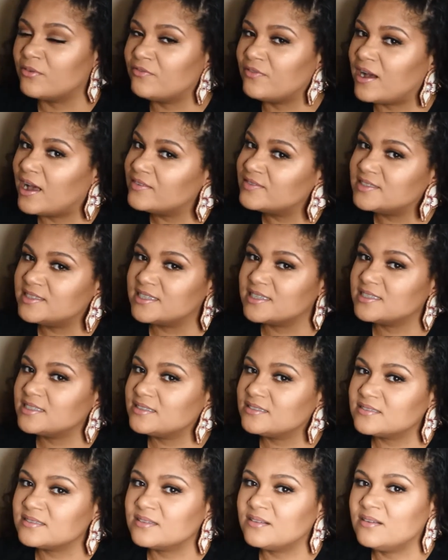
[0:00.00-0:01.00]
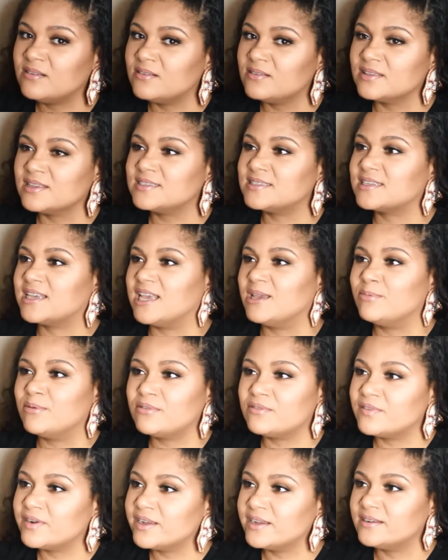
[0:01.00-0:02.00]
5, 6 years old. Let's keep it
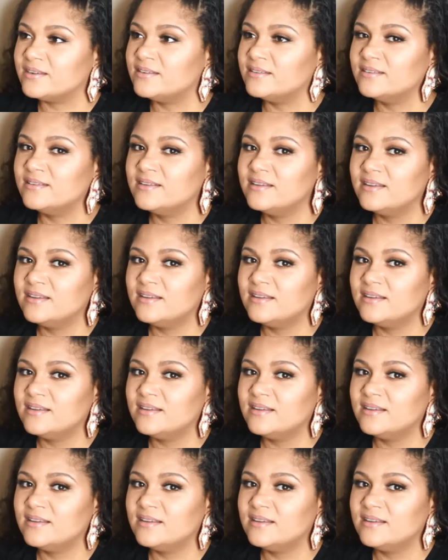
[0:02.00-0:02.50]
real.